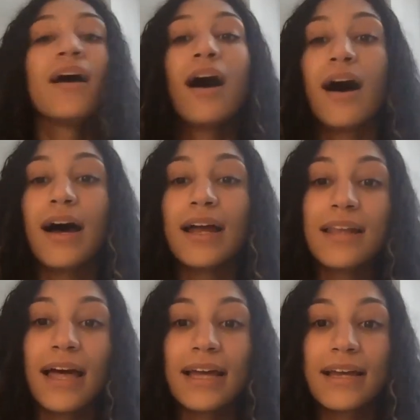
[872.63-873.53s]
on
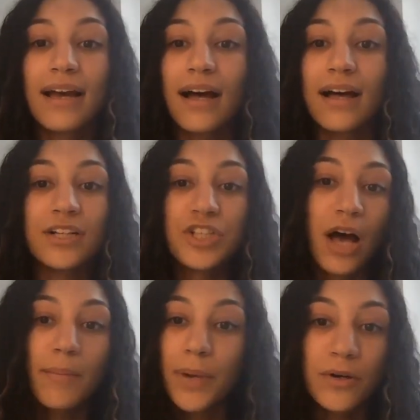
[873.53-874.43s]
like a
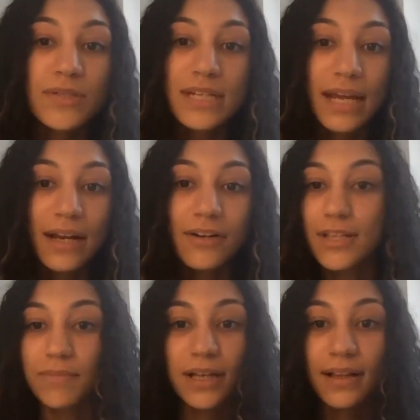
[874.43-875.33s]
job posting or
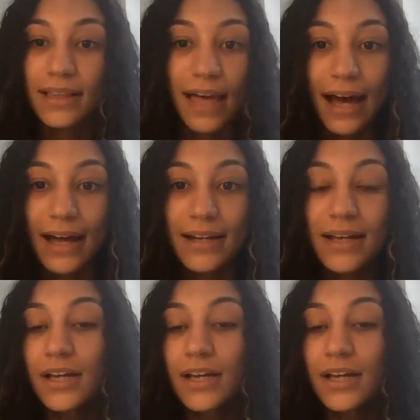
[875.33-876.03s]
something like that.